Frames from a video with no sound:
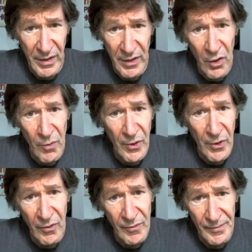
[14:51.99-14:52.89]

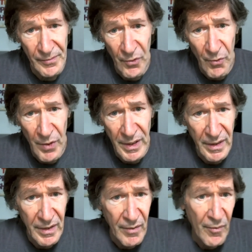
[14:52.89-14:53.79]

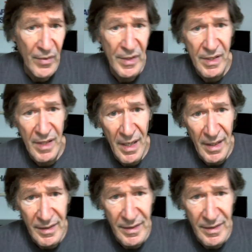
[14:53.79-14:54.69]
Nobel-winning
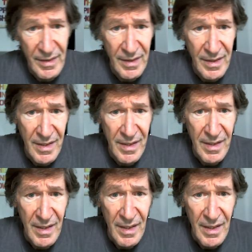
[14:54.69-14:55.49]
scientists,